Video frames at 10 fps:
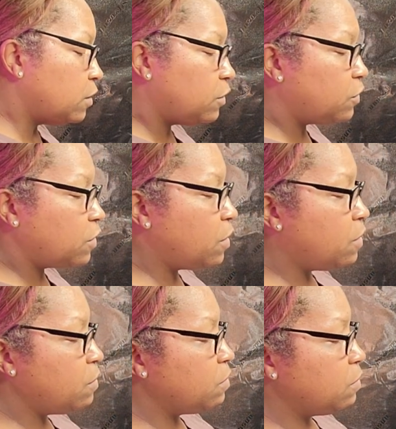
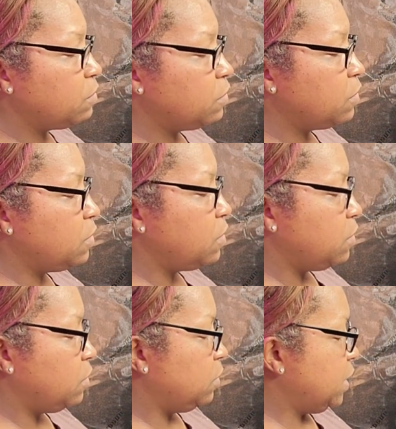So
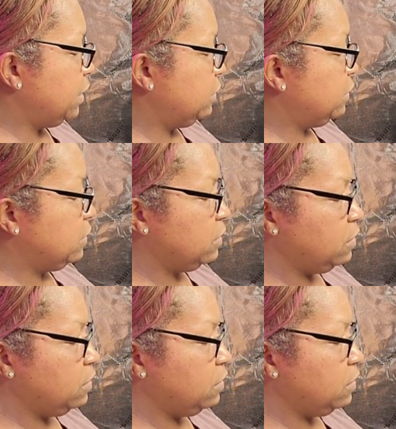let's